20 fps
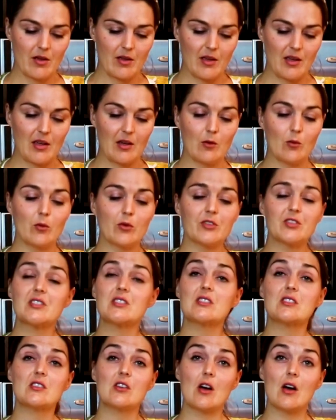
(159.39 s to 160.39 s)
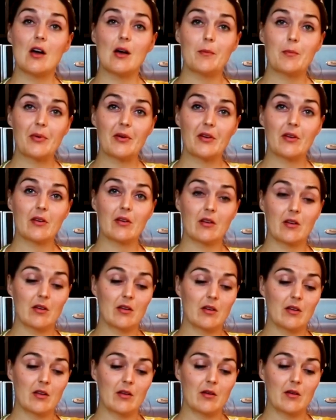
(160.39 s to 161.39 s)
it will stop
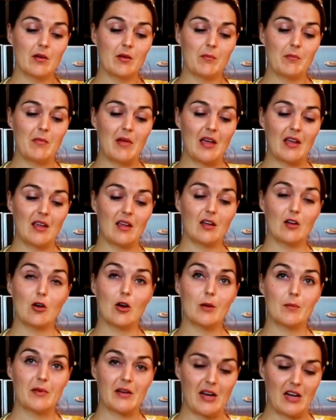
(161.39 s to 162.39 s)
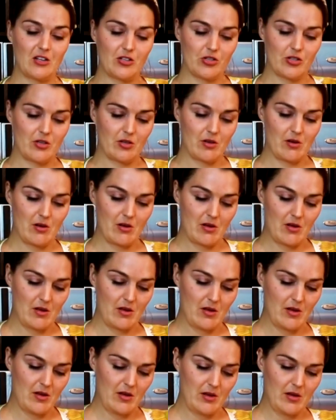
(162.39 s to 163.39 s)
making carbonation.
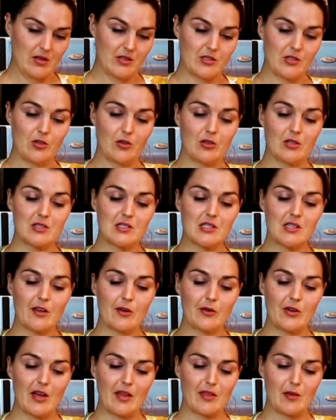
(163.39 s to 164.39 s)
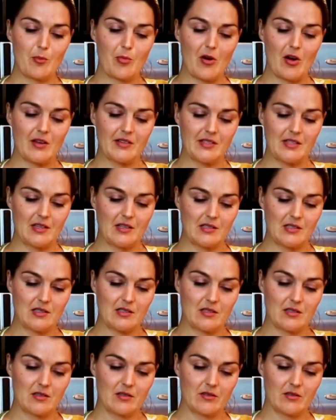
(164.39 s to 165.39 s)
So you can slow down the
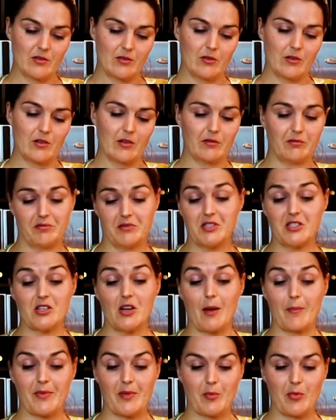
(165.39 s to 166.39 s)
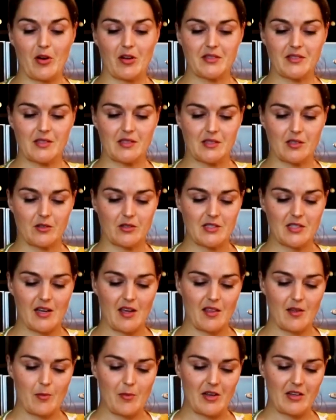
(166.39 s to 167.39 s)
process or stop the process
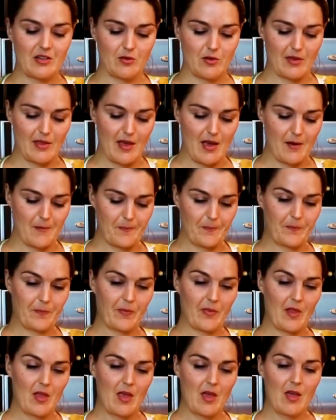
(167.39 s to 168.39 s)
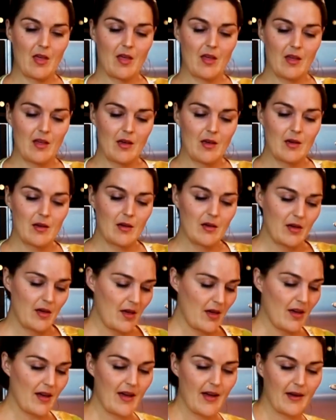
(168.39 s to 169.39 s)
altogether by doing that.
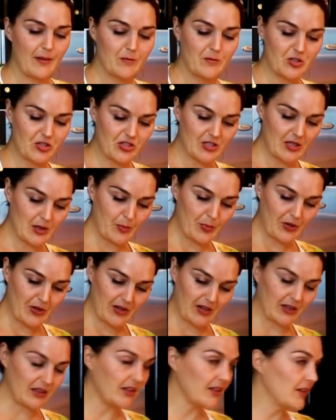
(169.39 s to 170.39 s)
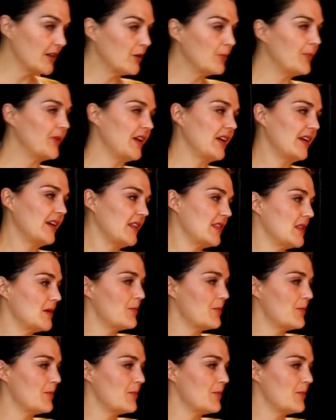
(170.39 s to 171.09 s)
I'm just going to put a little bit in the